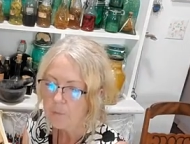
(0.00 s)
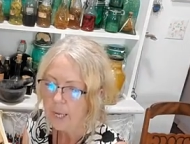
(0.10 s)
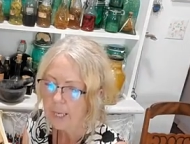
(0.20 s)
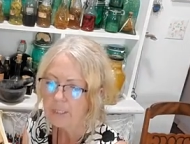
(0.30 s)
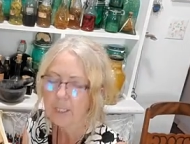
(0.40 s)

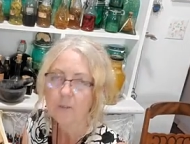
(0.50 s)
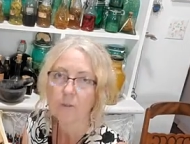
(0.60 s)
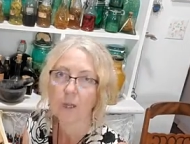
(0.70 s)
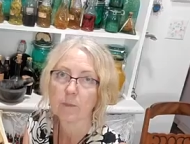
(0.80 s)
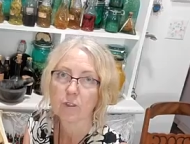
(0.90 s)

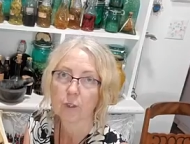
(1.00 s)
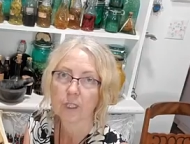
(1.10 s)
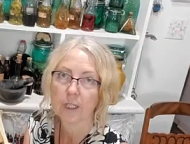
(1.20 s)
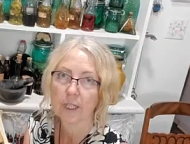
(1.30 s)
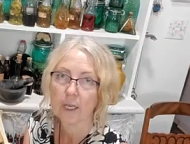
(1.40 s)

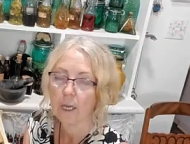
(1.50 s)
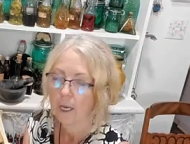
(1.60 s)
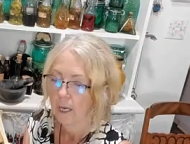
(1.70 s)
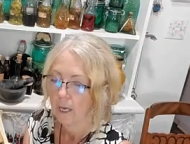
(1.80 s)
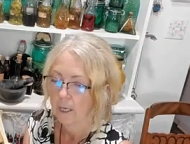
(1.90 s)
anti-inflammatory,
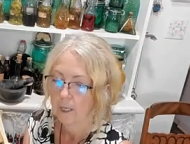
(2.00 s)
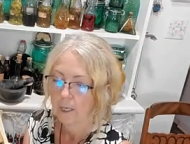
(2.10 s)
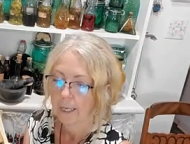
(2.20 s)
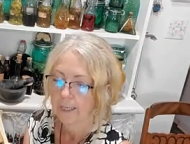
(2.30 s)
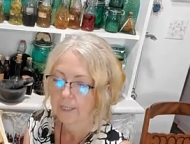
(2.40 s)

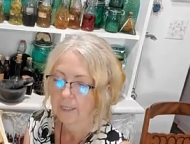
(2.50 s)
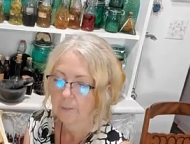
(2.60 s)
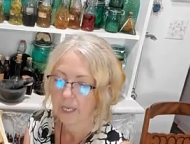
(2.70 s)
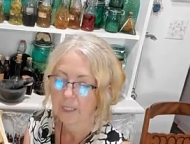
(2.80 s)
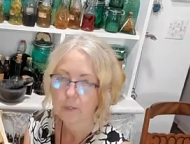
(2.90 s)

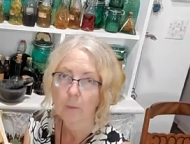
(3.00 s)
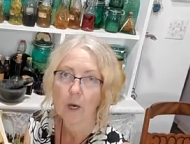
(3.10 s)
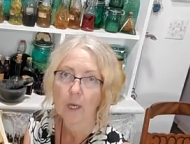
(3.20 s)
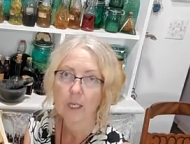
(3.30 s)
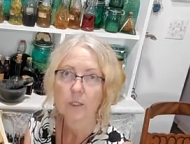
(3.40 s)

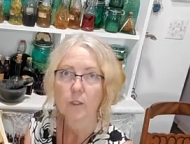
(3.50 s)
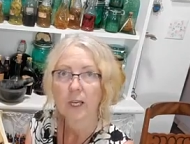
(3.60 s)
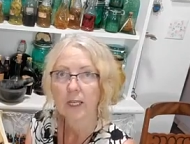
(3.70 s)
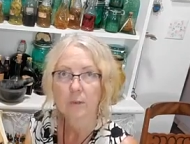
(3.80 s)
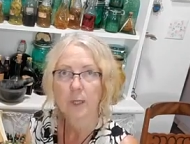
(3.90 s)
anti-spasmodic, so it
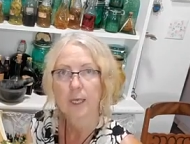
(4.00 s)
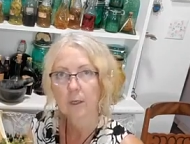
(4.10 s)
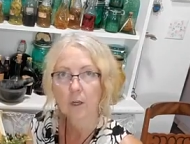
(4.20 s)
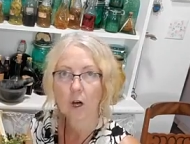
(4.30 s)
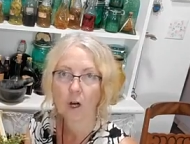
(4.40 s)
has like a
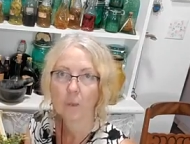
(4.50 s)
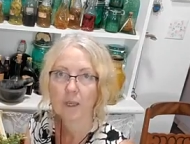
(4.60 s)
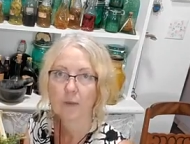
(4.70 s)
calming